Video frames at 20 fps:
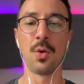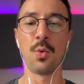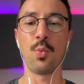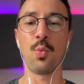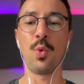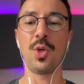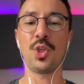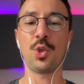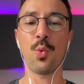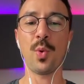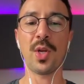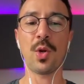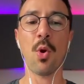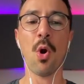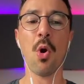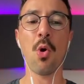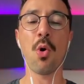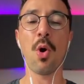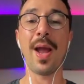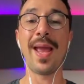which we
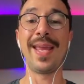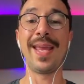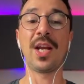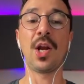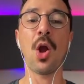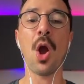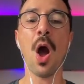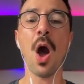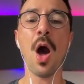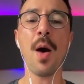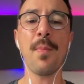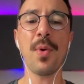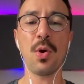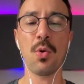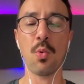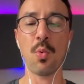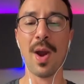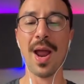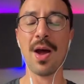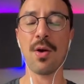call a
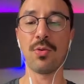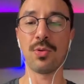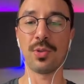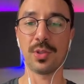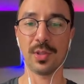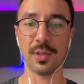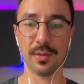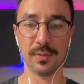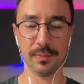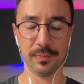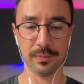common ground,